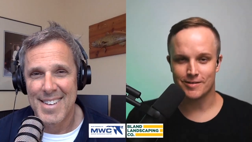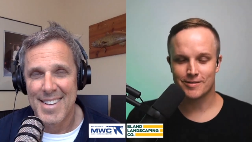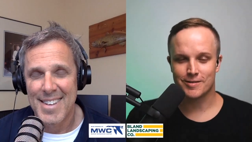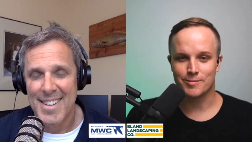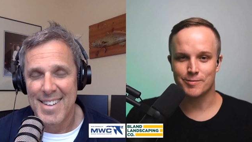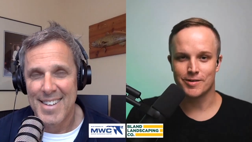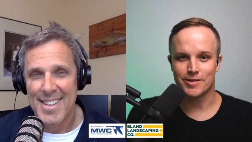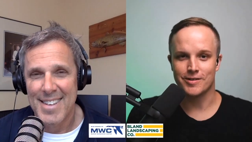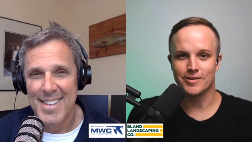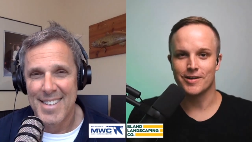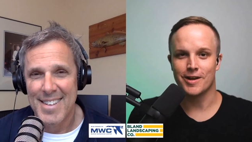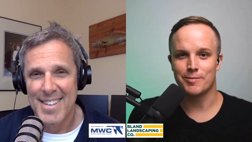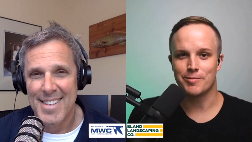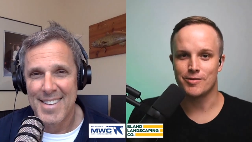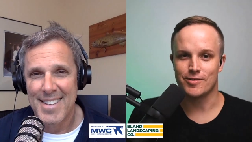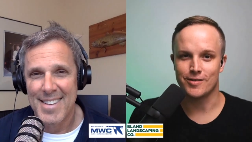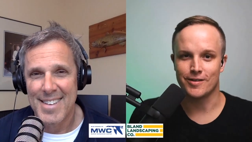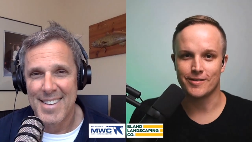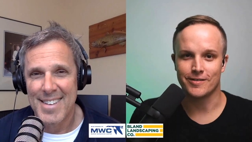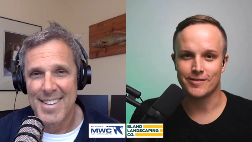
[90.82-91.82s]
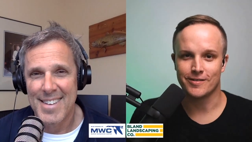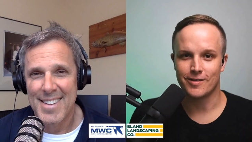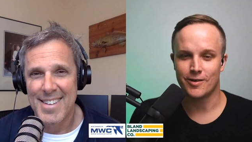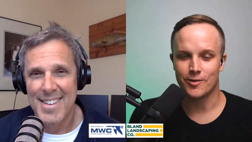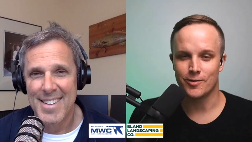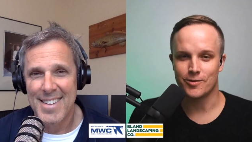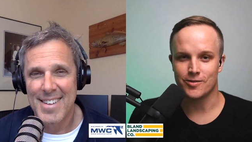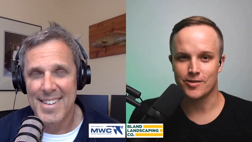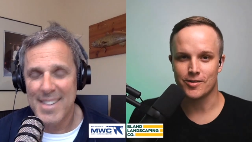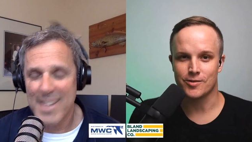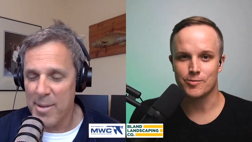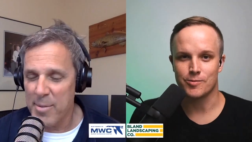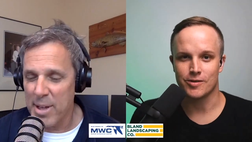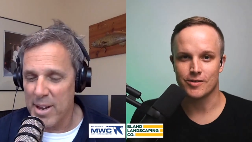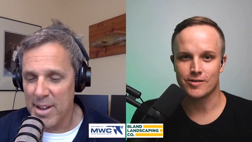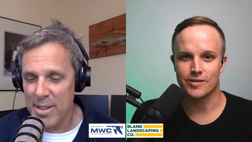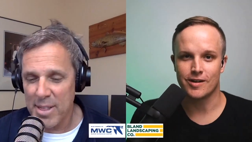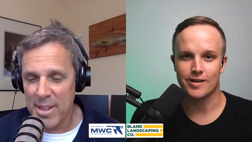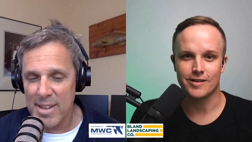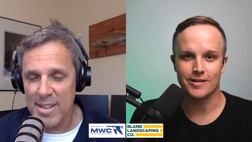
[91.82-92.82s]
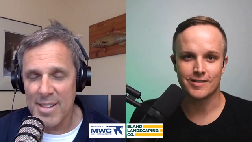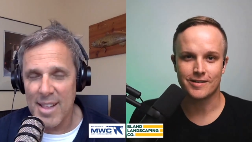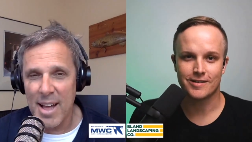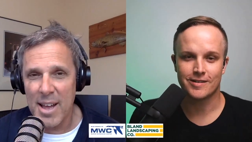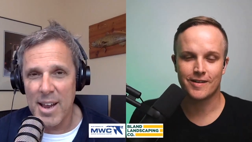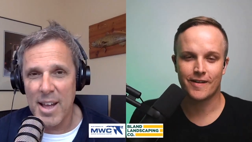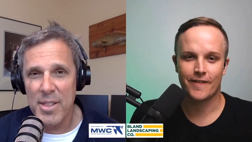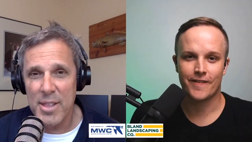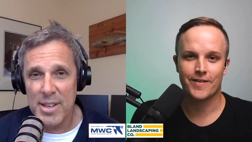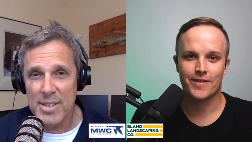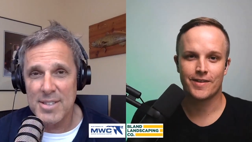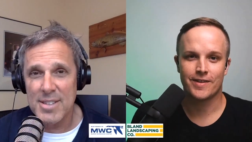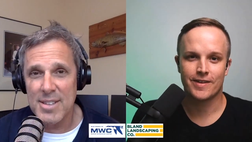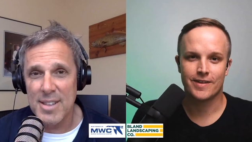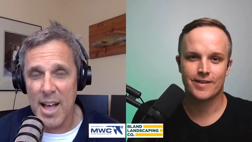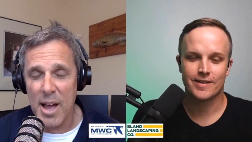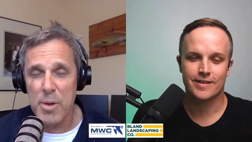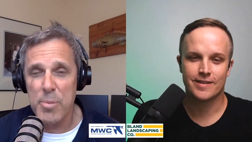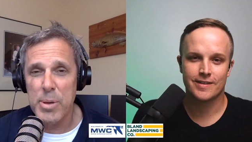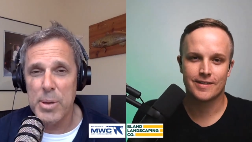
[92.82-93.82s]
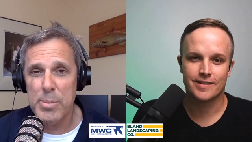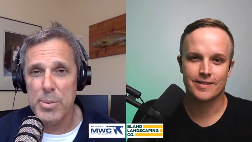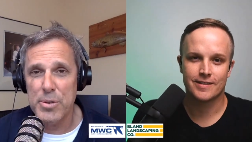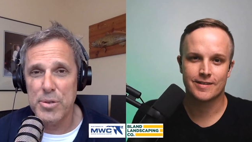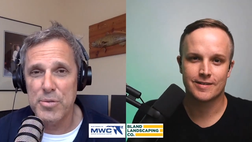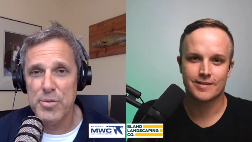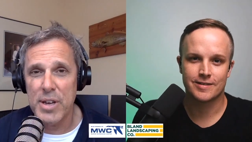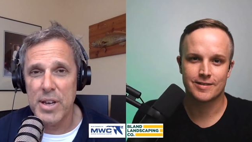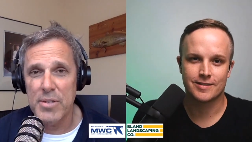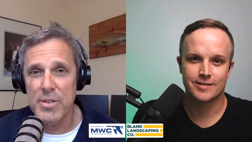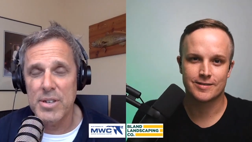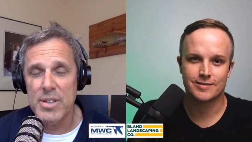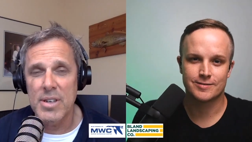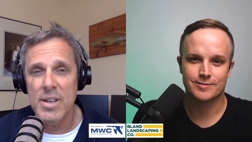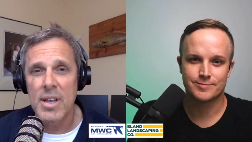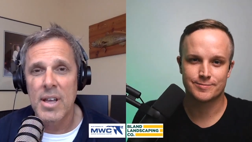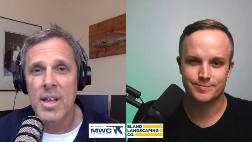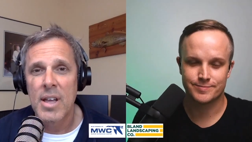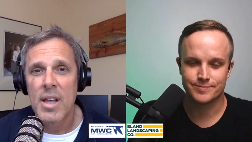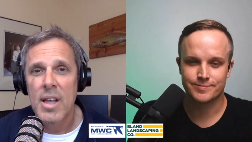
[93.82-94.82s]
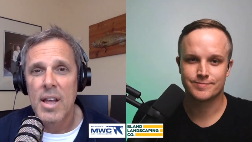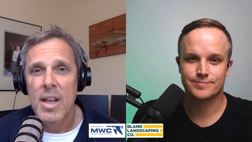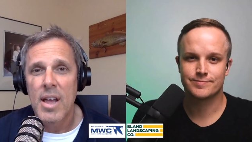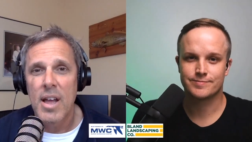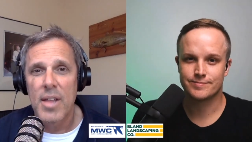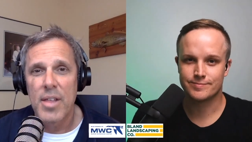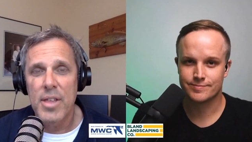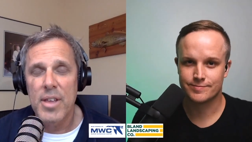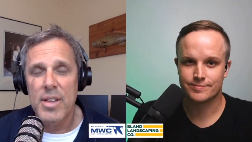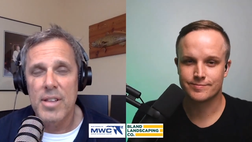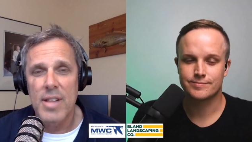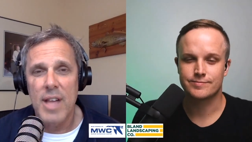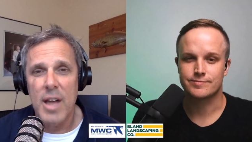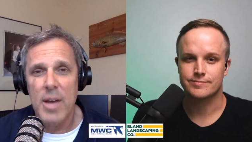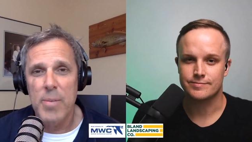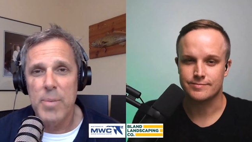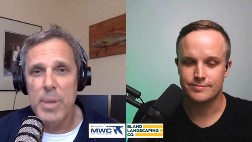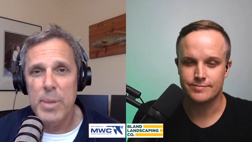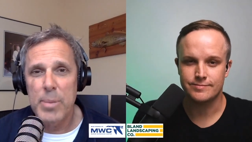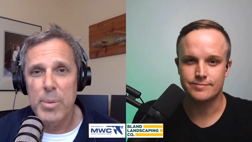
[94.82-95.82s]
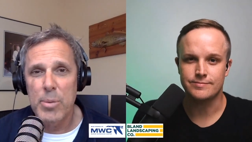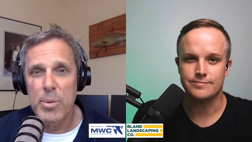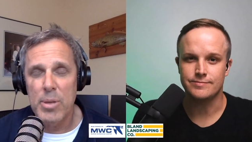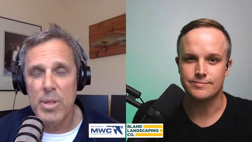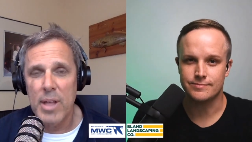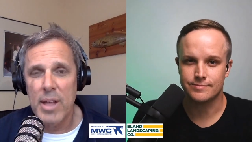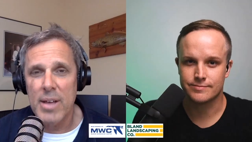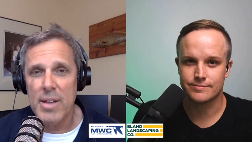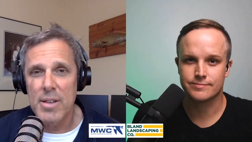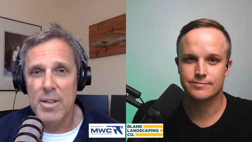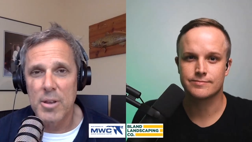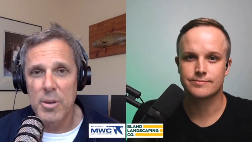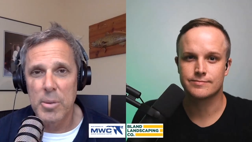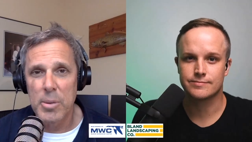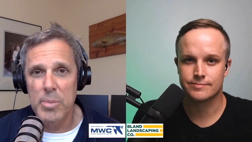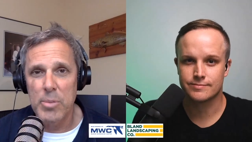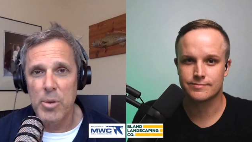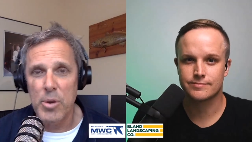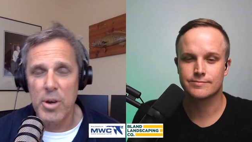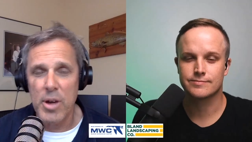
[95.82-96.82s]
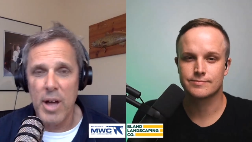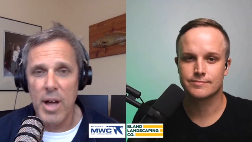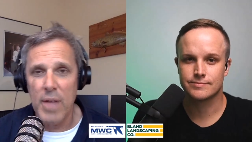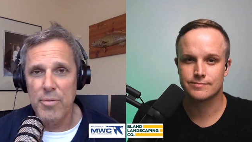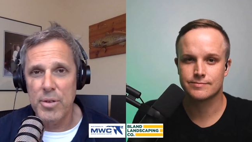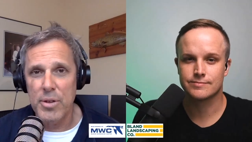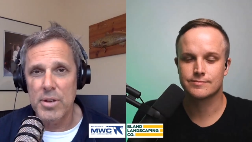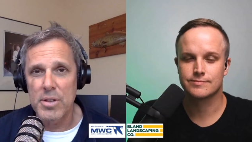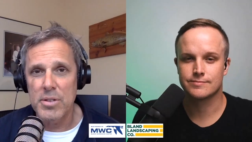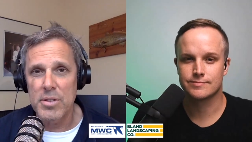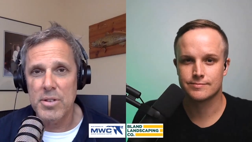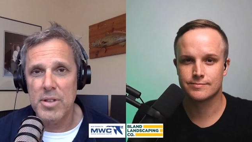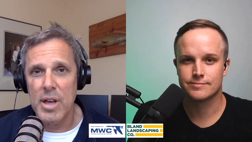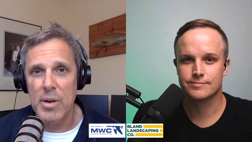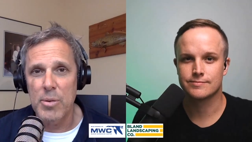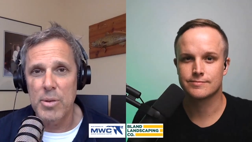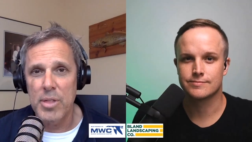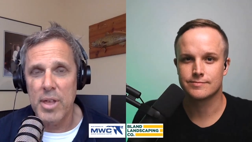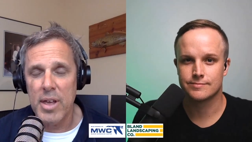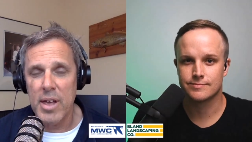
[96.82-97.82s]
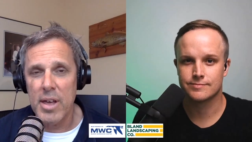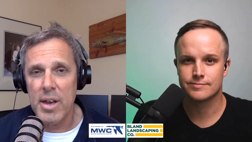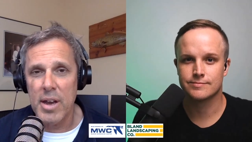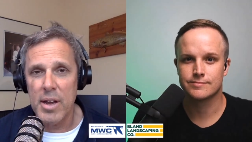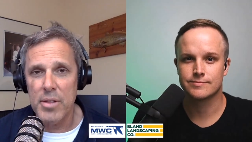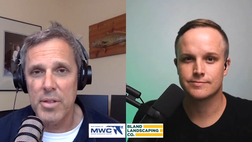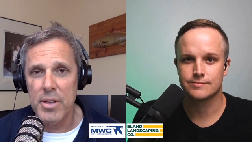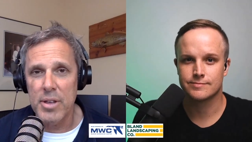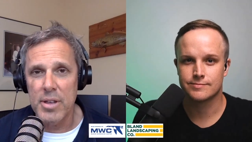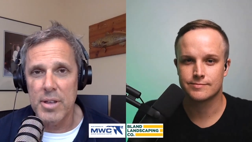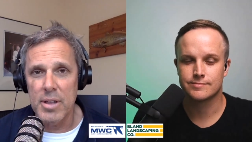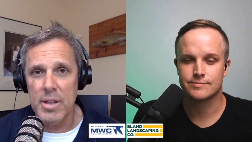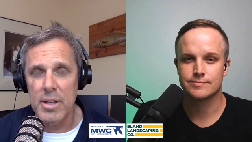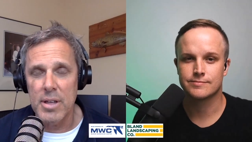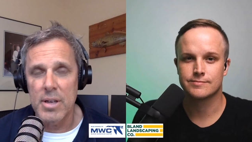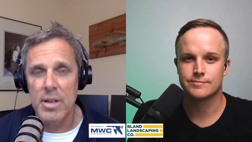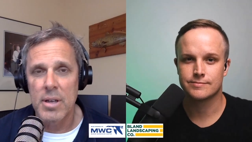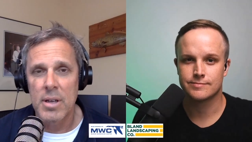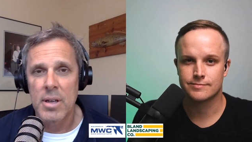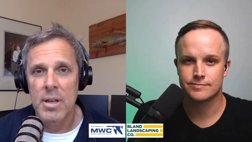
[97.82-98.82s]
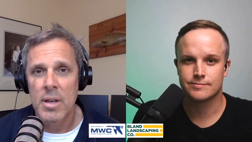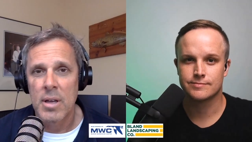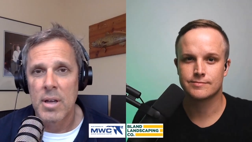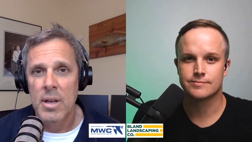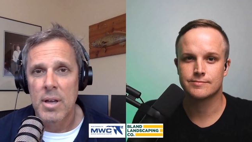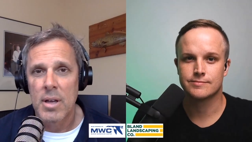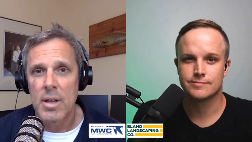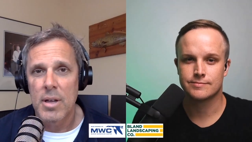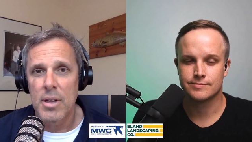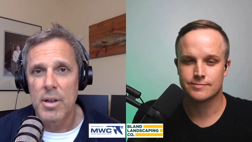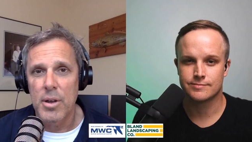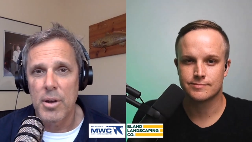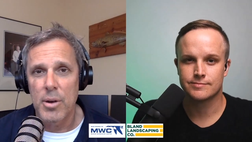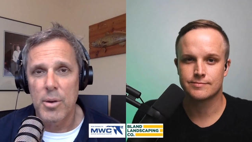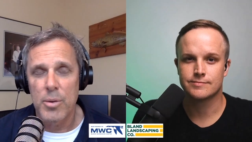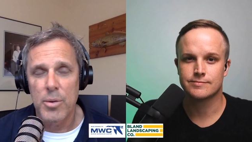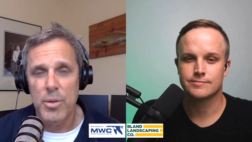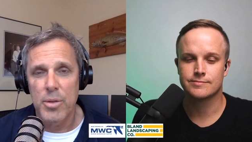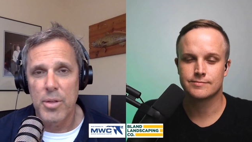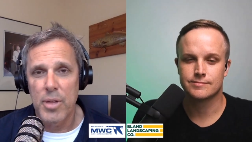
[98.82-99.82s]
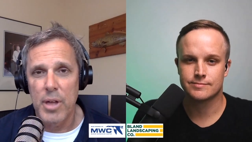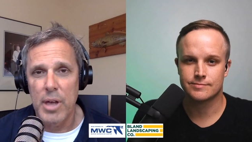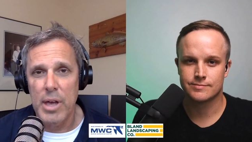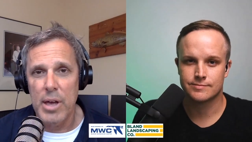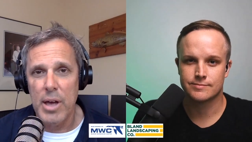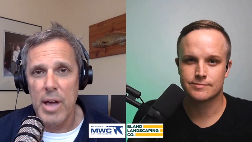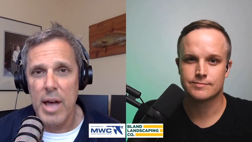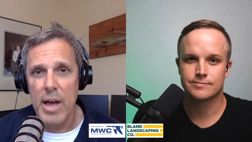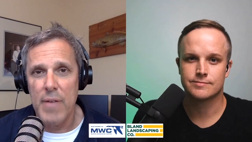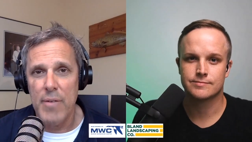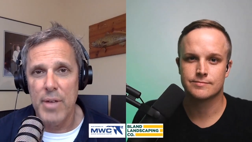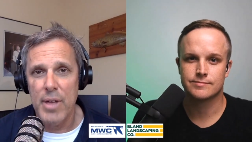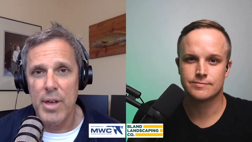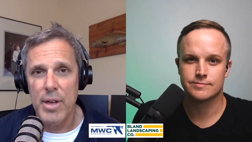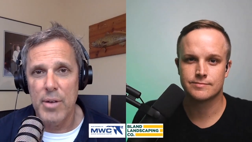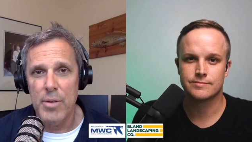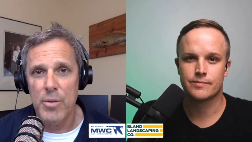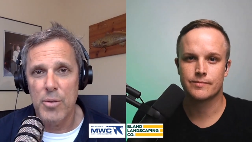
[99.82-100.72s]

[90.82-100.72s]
Speaker 1: gonna be a good episode.
Speaker 2: Always gets me excited. Yeah, man. I think a lot. I think it's a lot of people's favorite. I think a lot of people would like a little bit more confidence that when they head out the inlet, you know, they have a